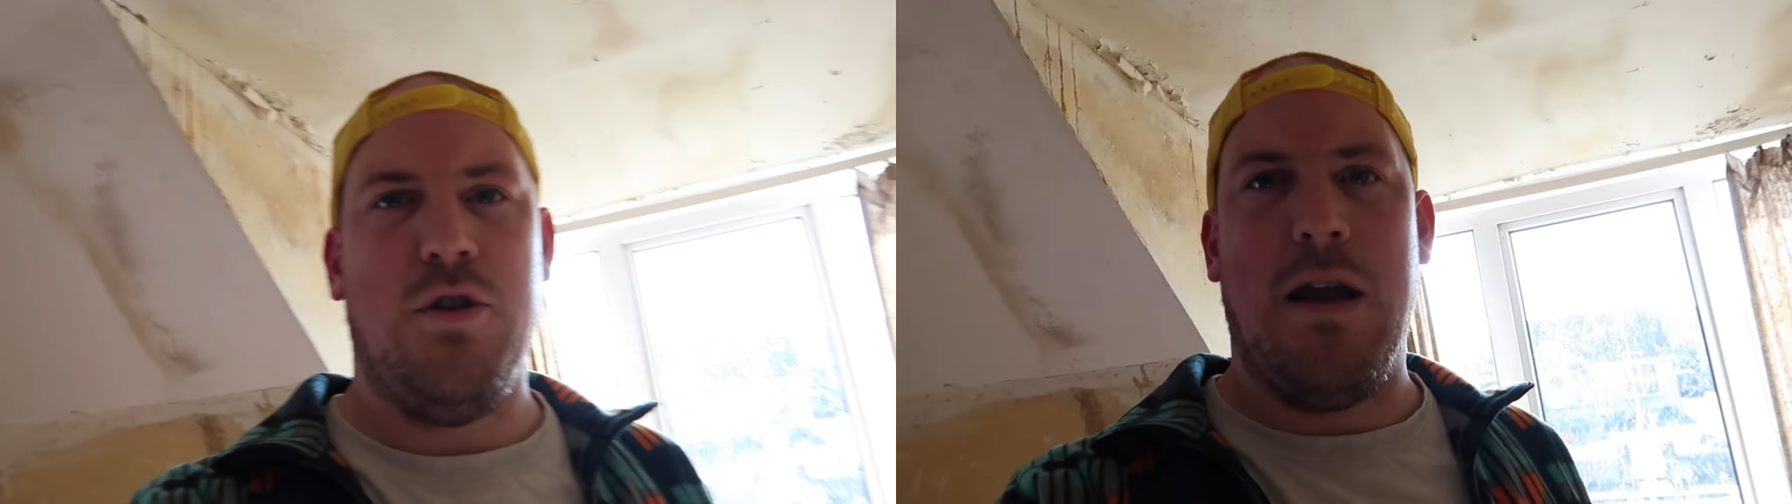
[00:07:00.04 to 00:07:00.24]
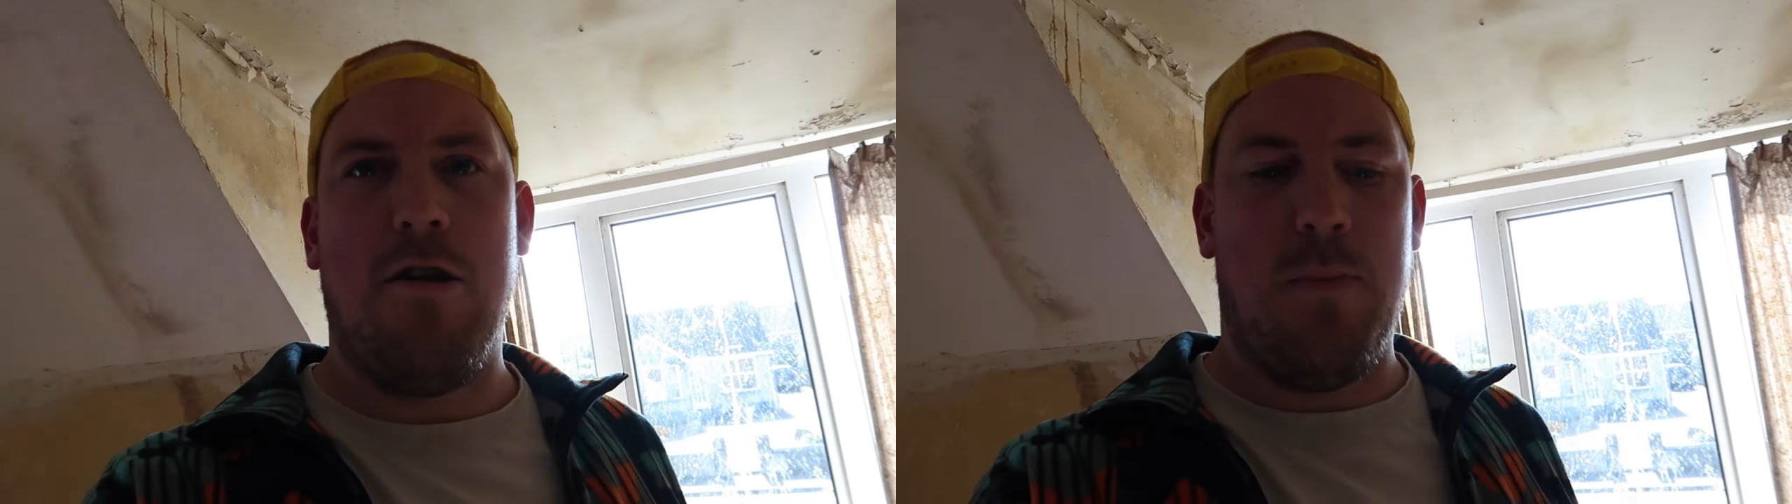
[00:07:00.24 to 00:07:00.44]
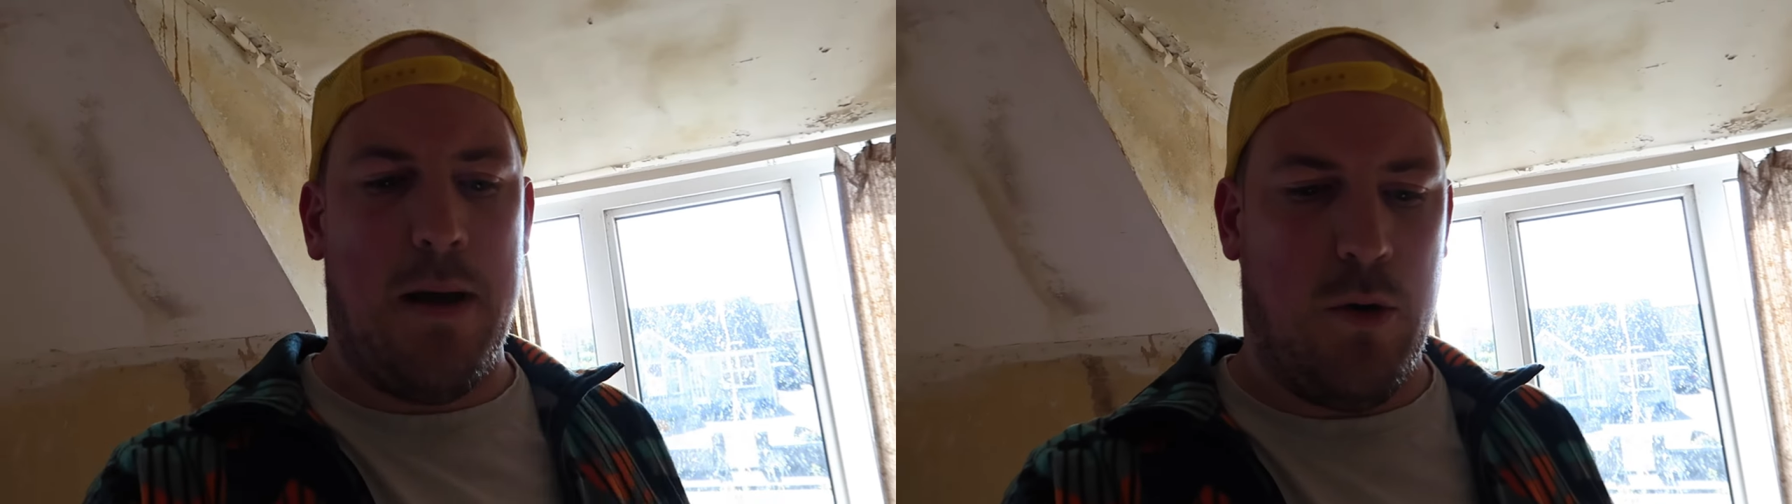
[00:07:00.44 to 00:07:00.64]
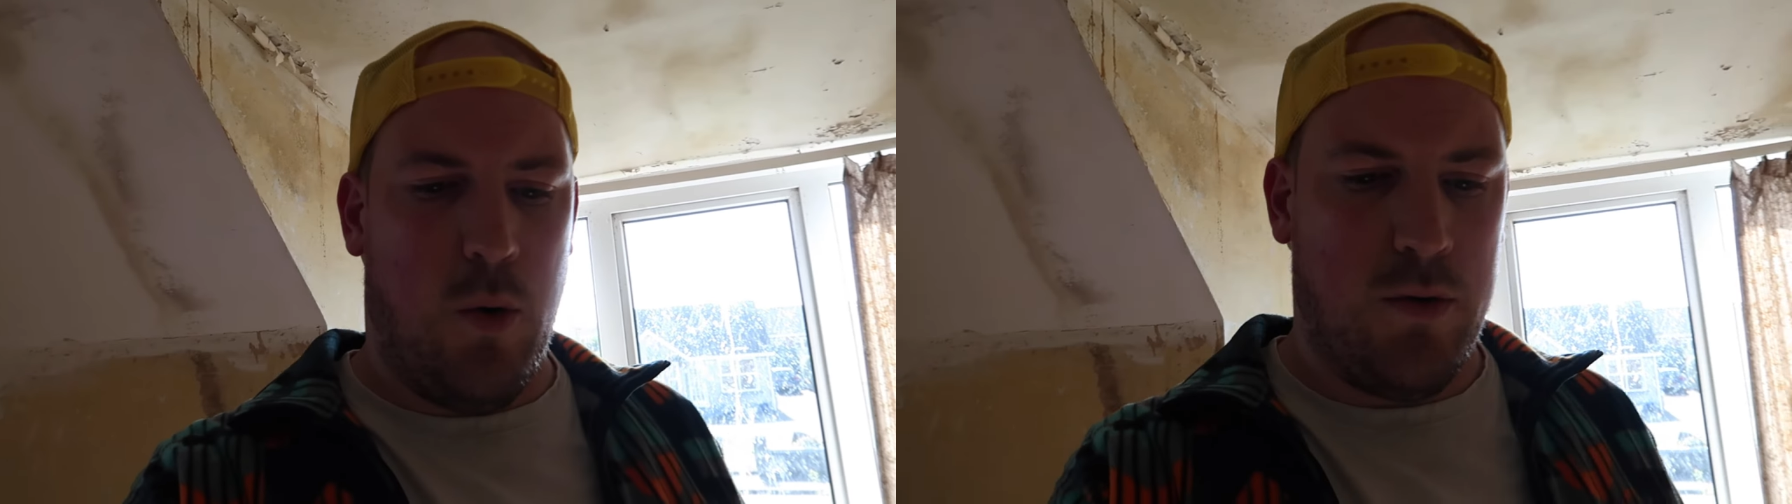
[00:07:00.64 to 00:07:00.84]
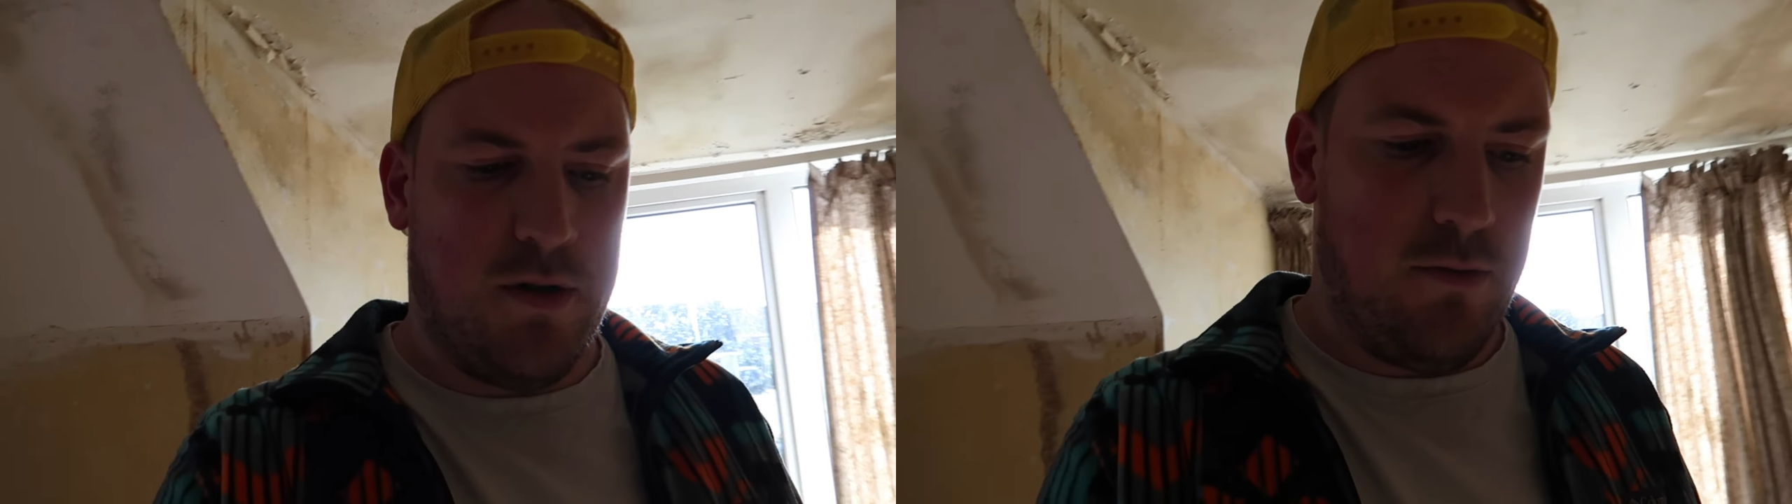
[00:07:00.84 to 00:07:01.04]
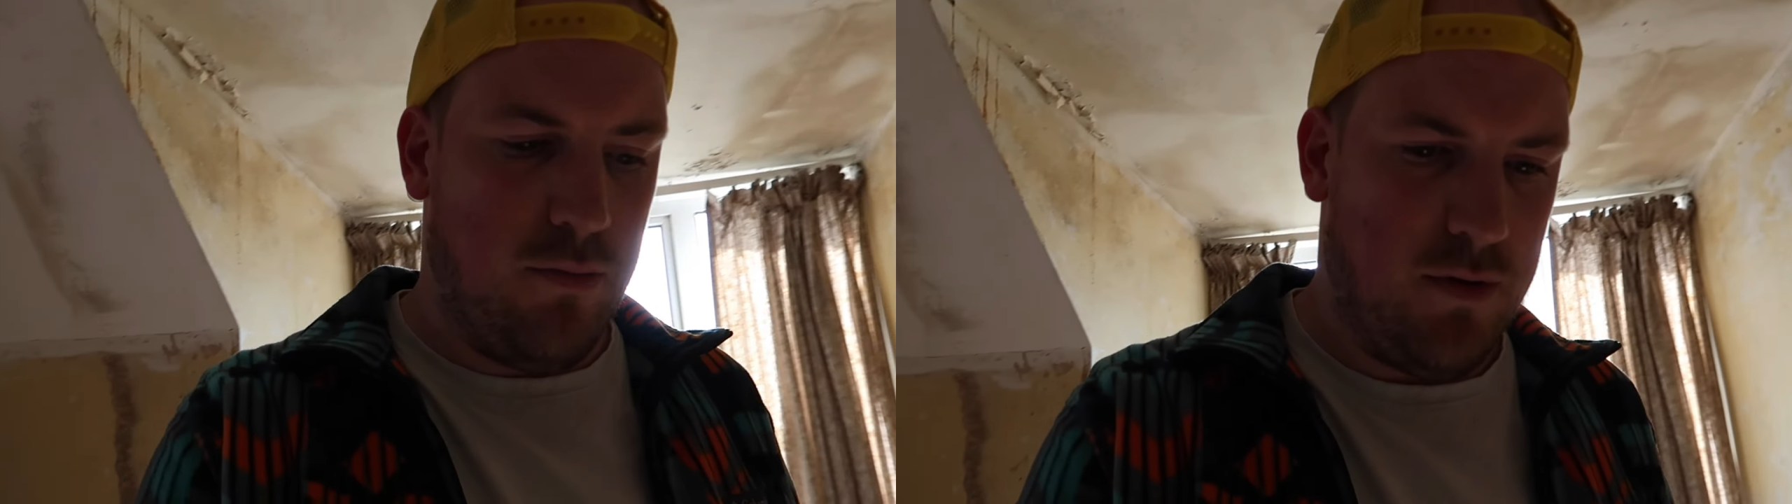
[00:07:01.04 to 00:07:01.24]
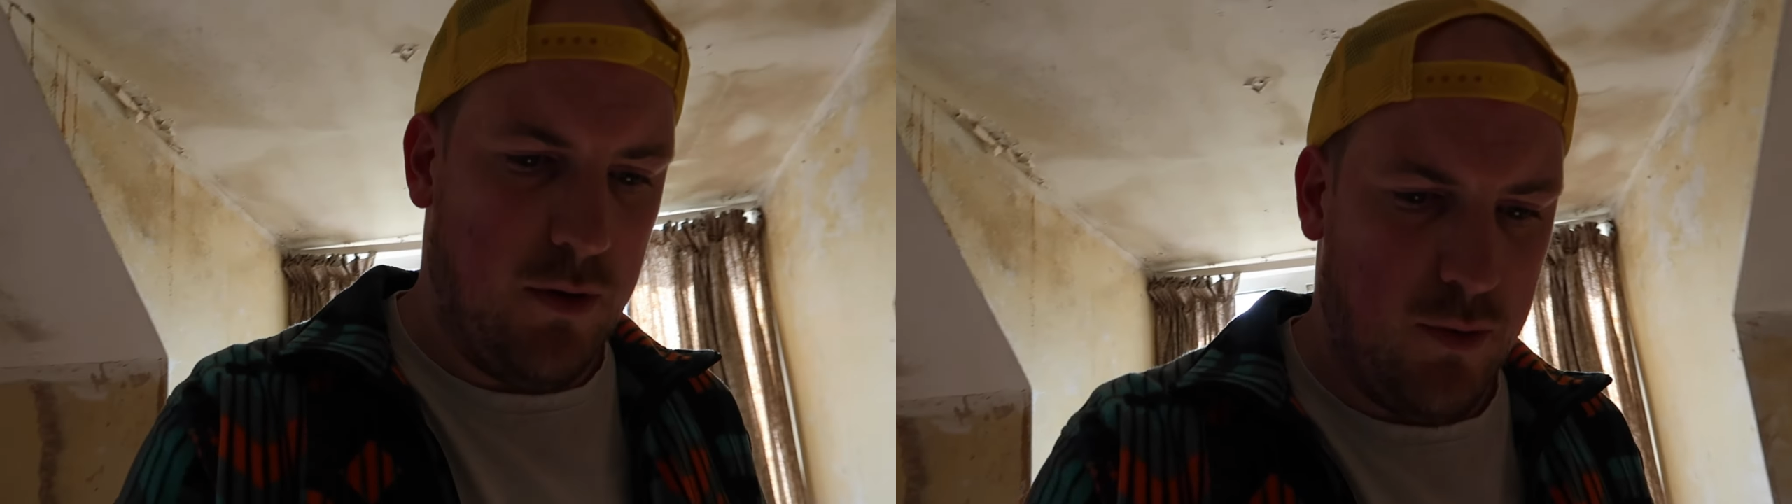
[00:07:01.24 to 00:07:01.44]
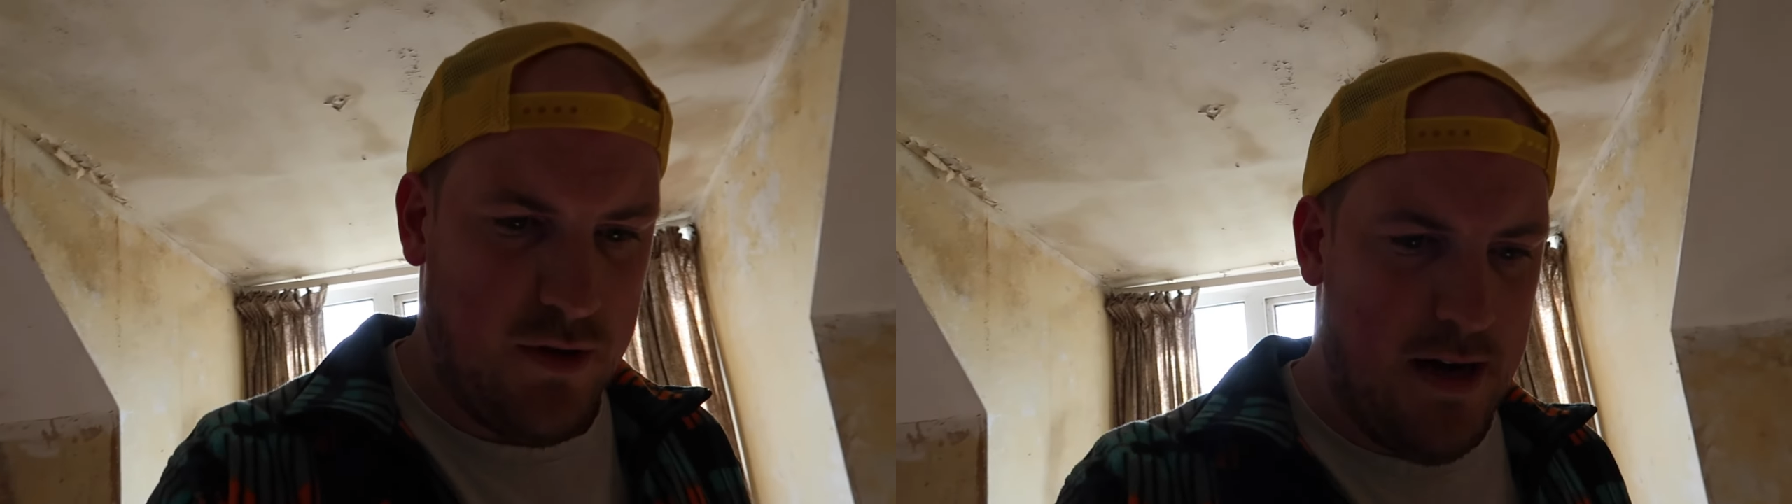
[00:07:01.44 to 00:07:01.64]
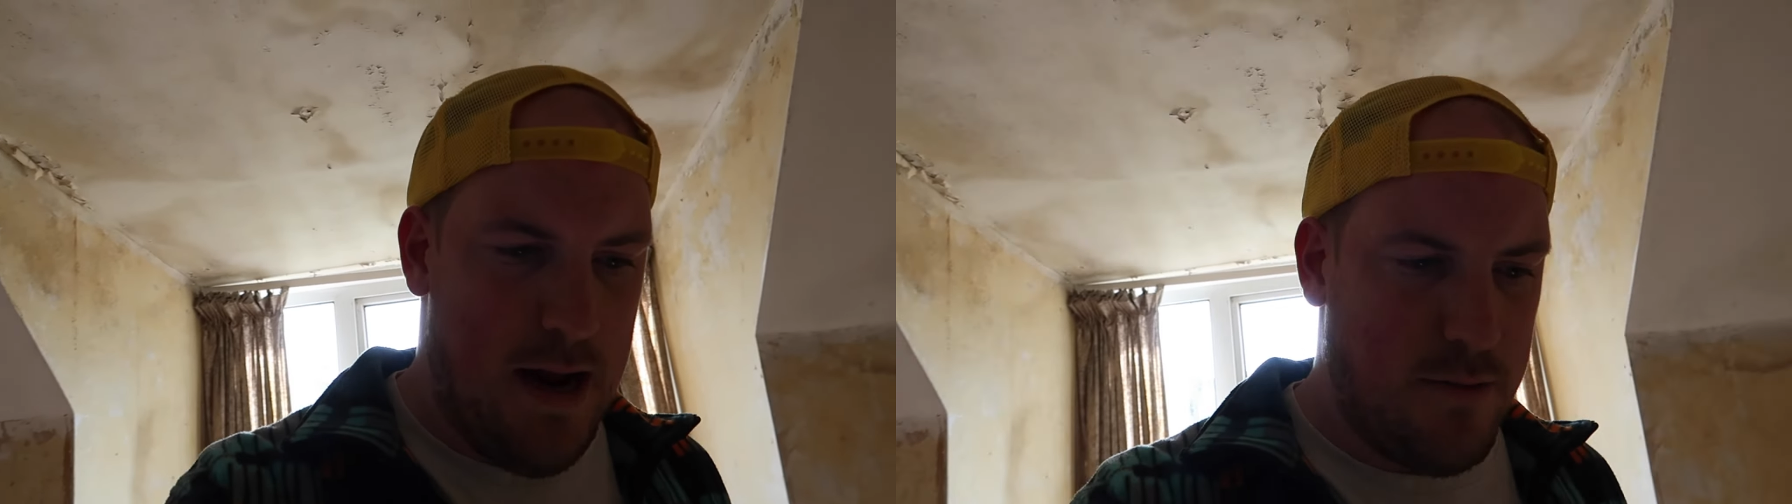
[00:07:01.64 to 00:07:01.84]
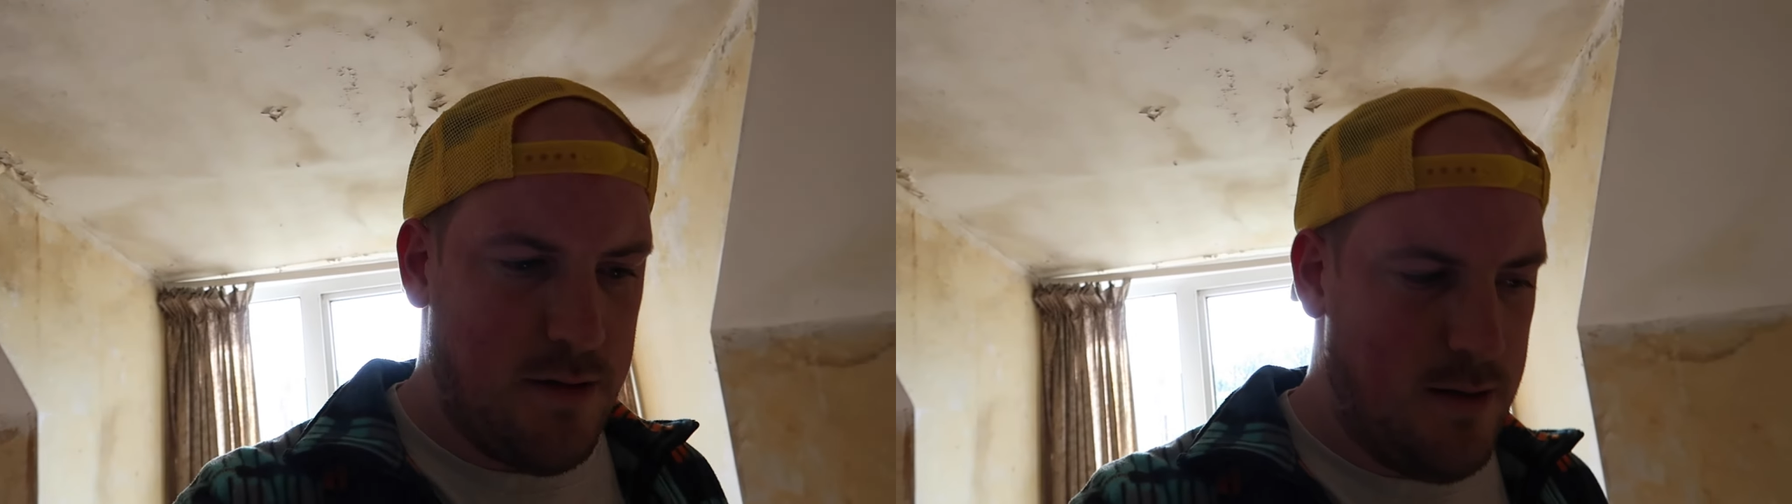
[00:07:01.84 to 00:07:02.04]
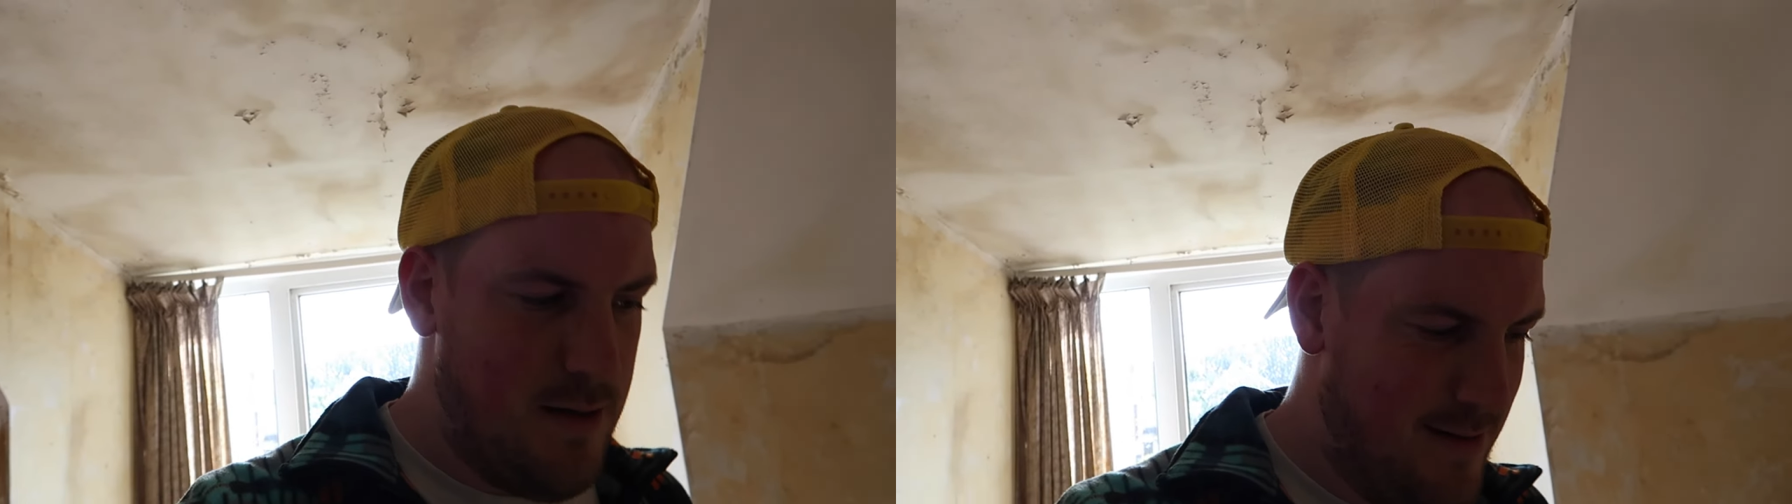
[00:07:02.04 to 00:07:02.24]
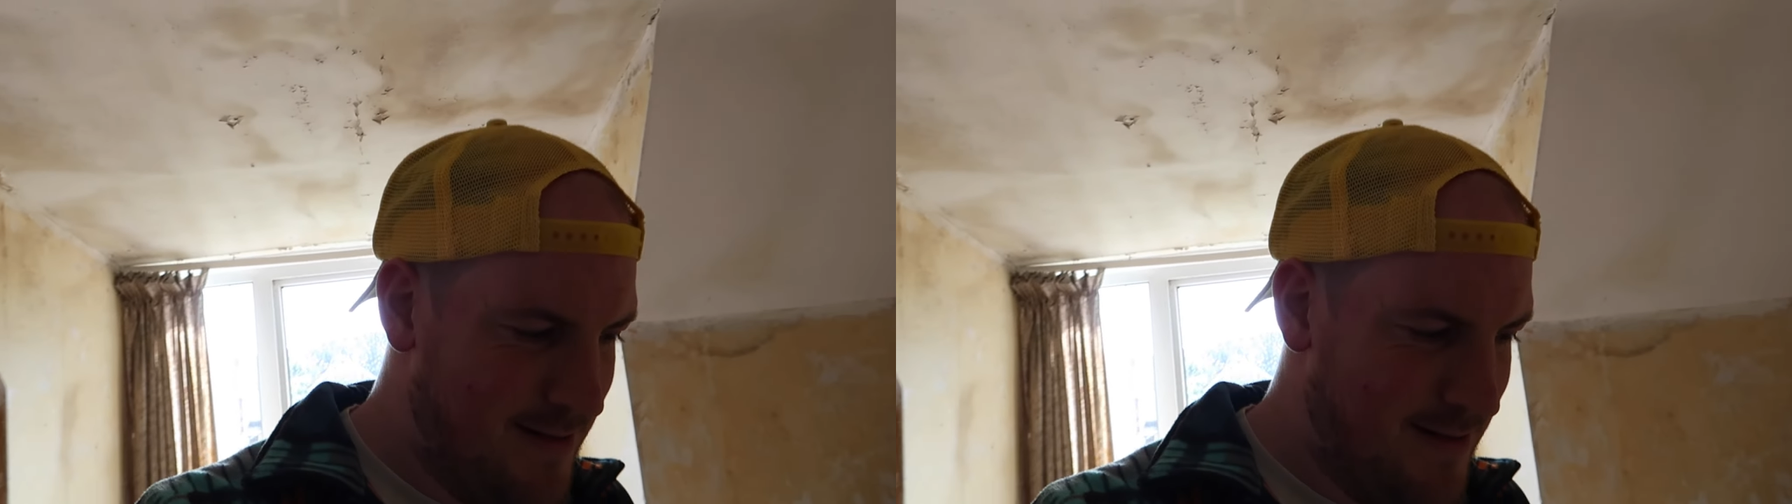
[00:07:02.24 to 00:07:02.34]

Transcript: you hear about the haunted the haunted house?